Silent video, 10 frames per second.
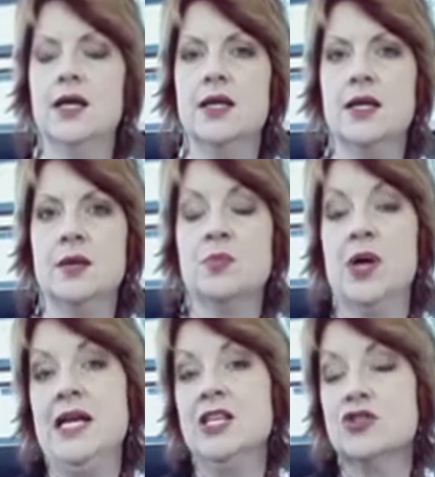in
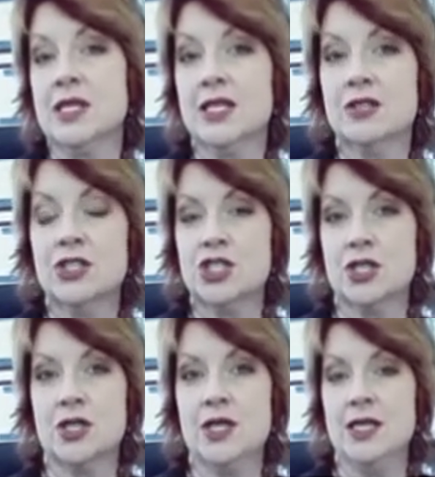brain injury
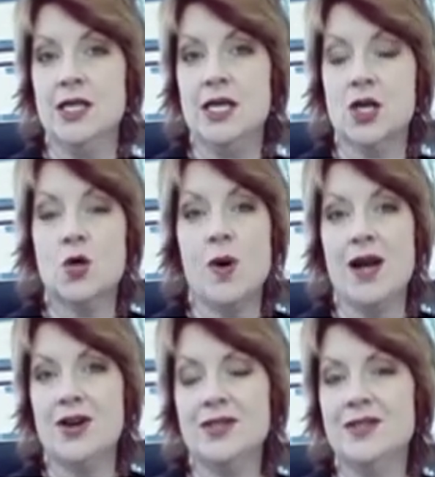literature, in the
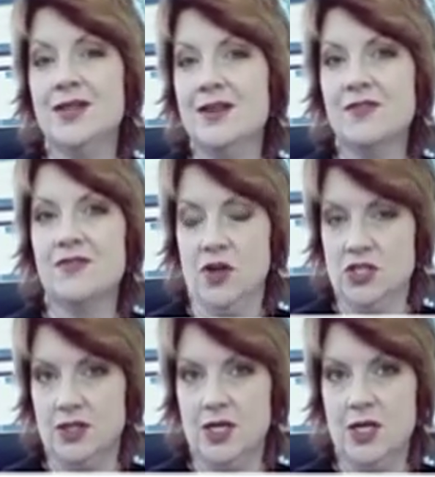acquired
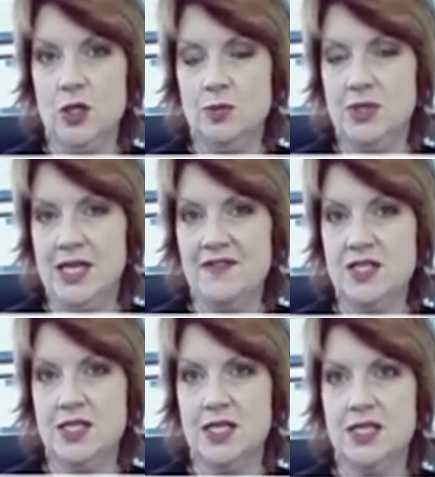frontal lobe
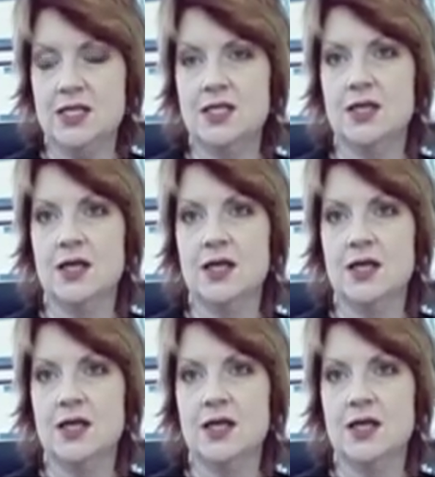deficit,